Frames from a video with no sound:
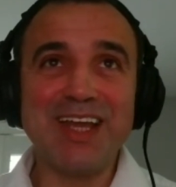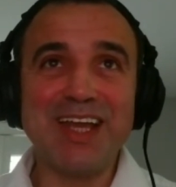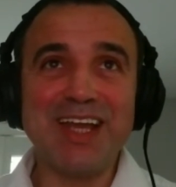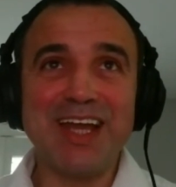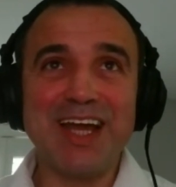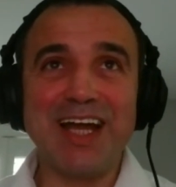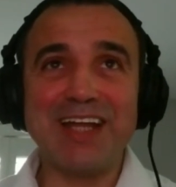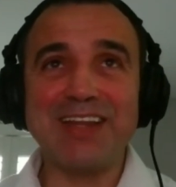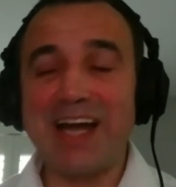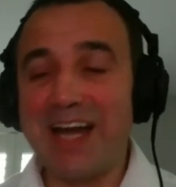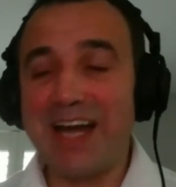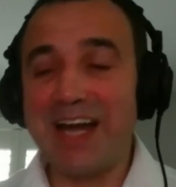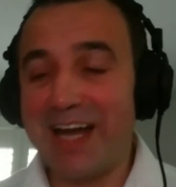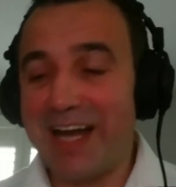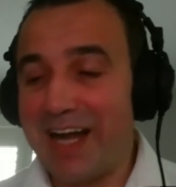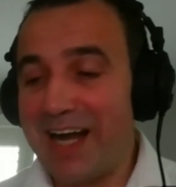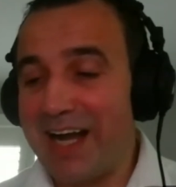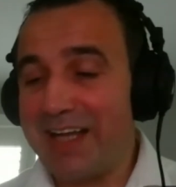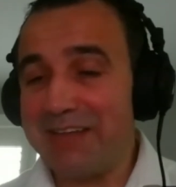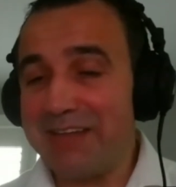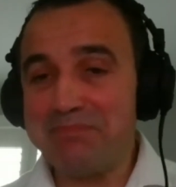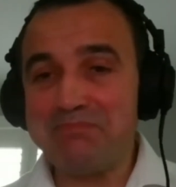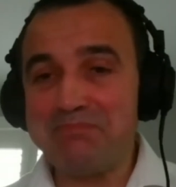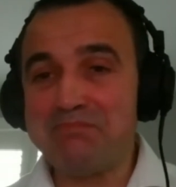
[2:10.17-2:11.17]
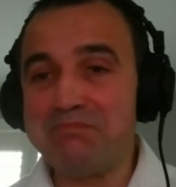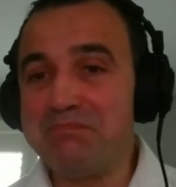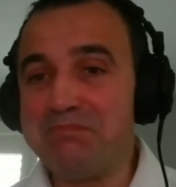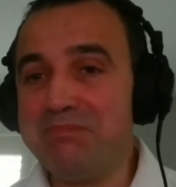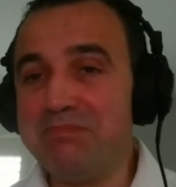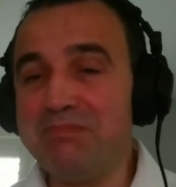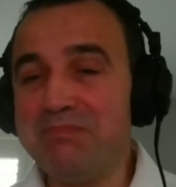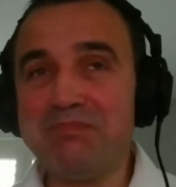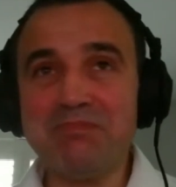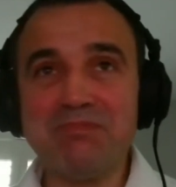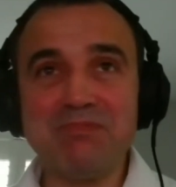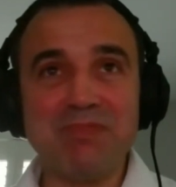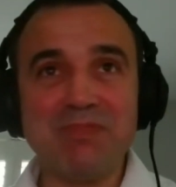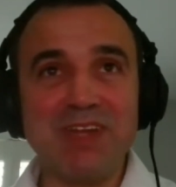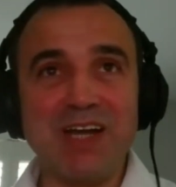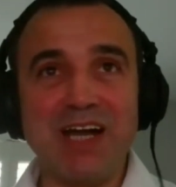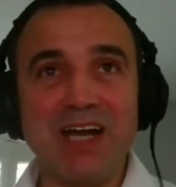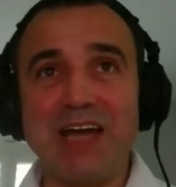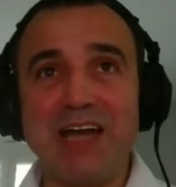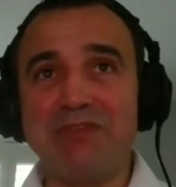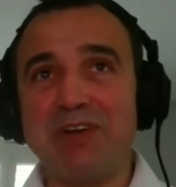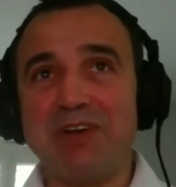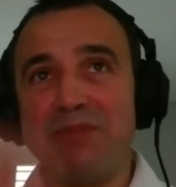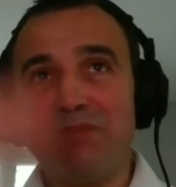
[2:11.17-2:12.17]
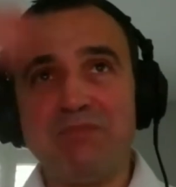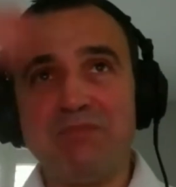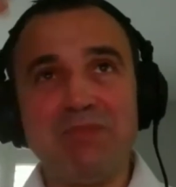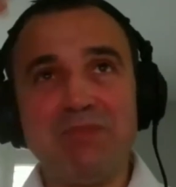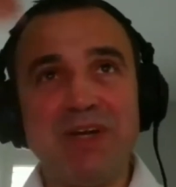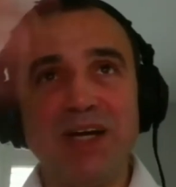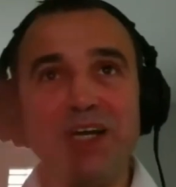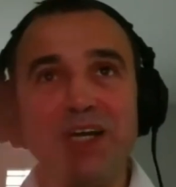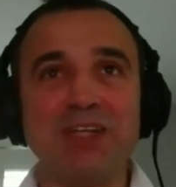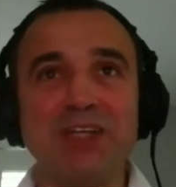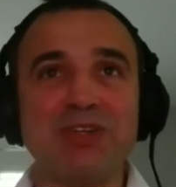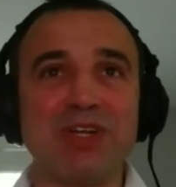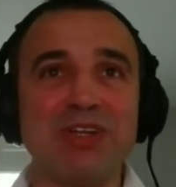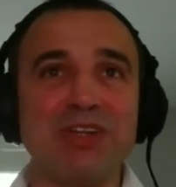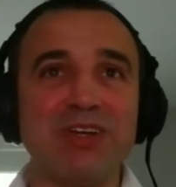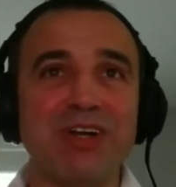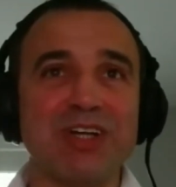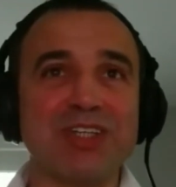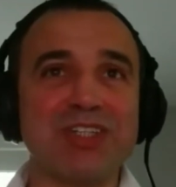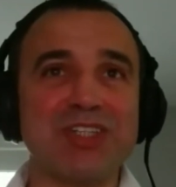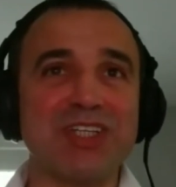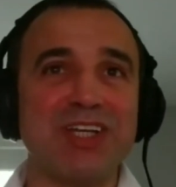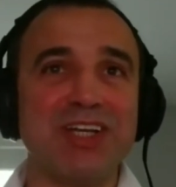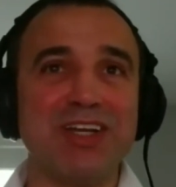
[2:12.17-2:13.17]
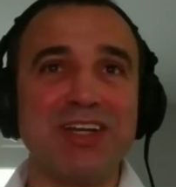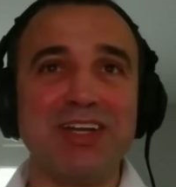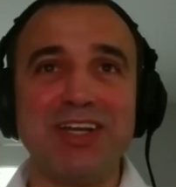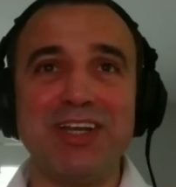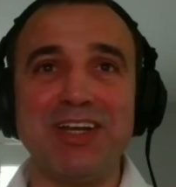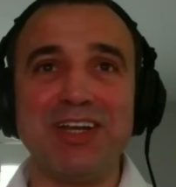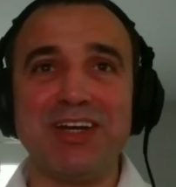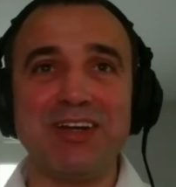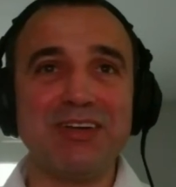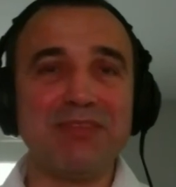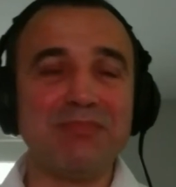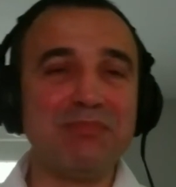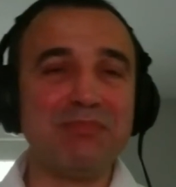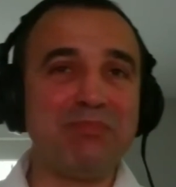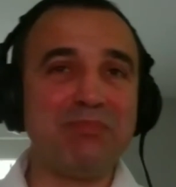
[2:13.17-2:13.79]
I have an introduction in here.